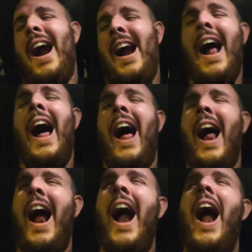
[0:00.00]
Yeah.
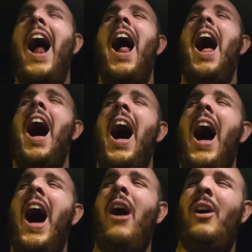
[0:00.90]

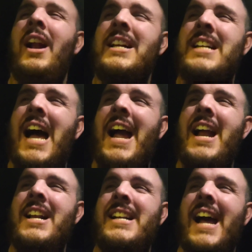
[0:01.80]
I'm going to try
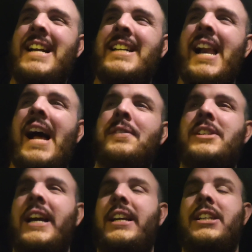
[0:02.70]
and stay till
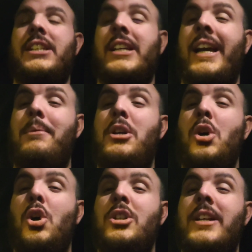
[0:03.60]
6:30 to get my
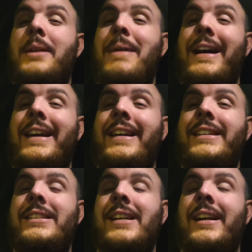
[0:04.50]
daughter to
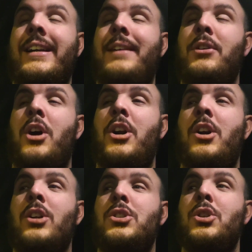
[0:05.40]
Mackie's that I never got
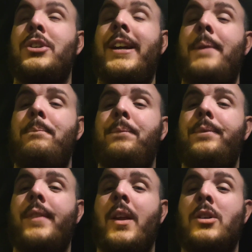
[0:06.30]
her on Sunday,
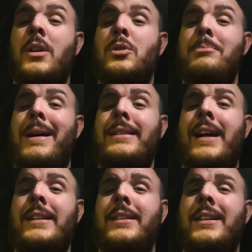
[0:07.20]
because I was a bad
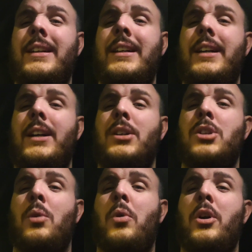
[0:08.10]
dad.
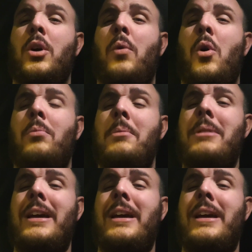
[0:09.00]
So I want to go home and